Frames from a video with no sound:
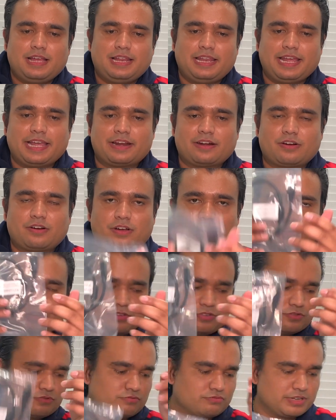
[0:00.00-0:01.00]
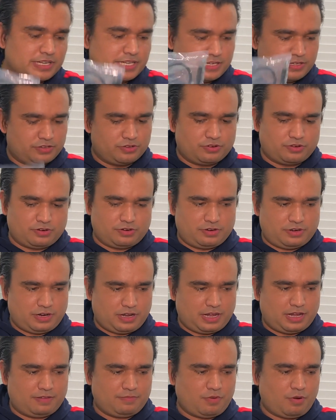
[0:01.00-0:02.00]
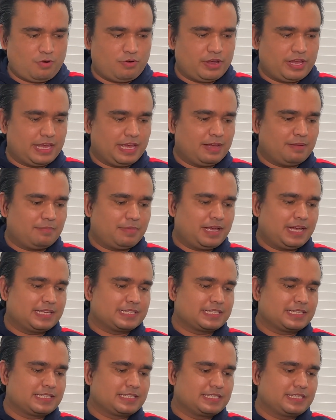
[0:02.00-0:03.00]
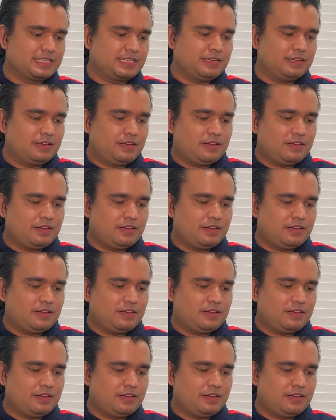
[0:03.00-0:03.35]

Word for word: later on to read your um, OEM SSD